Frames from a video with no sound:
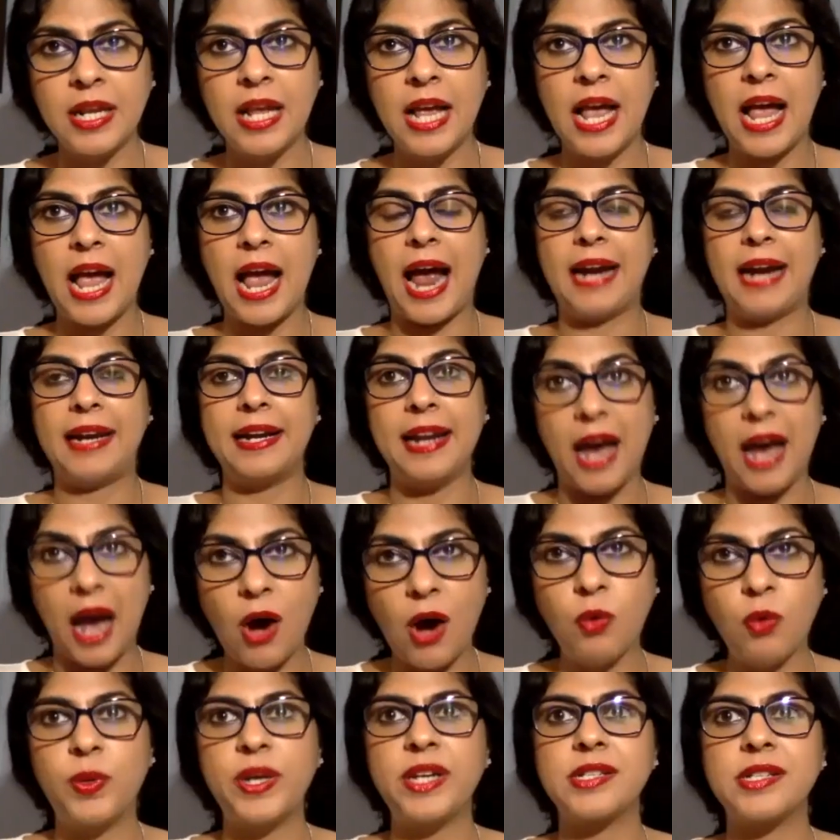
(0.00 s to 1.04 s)
And now
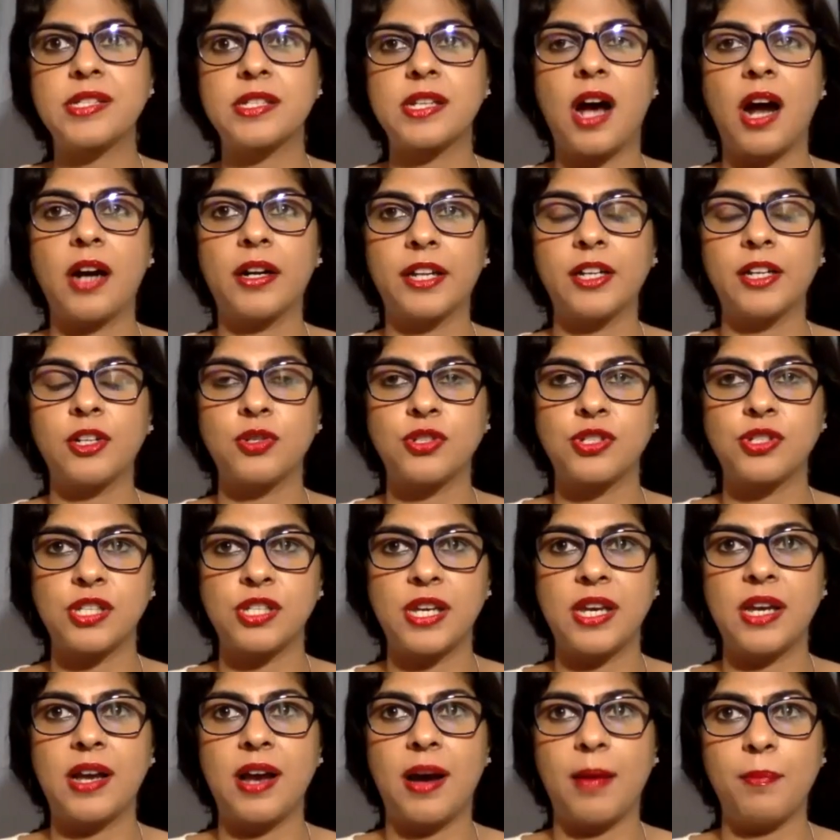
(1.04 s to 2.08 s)
we are starting to see
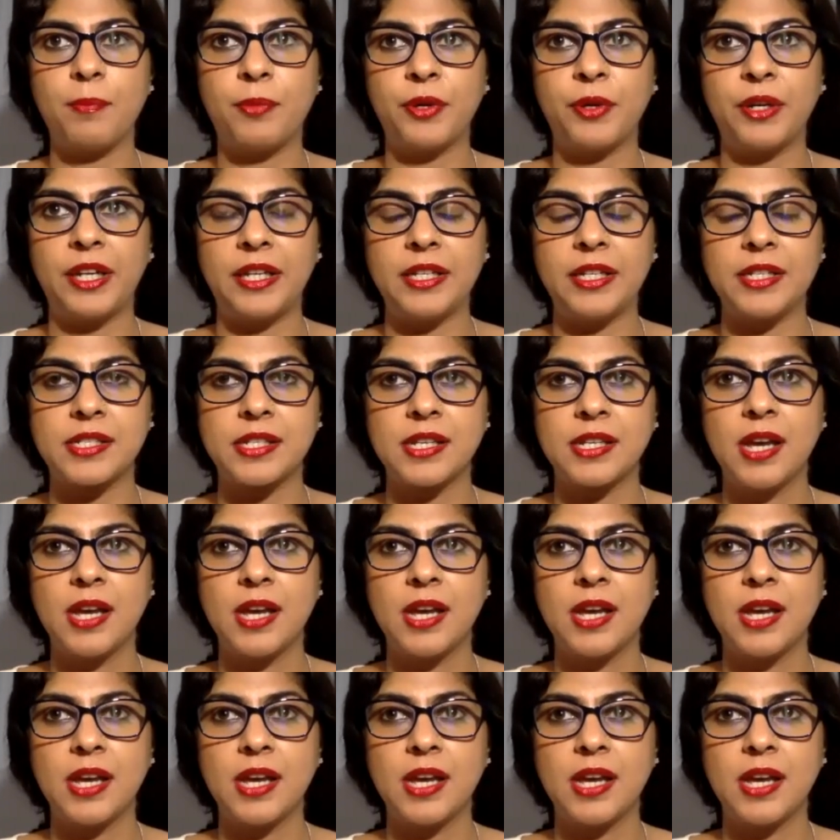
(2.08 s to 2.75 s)
companies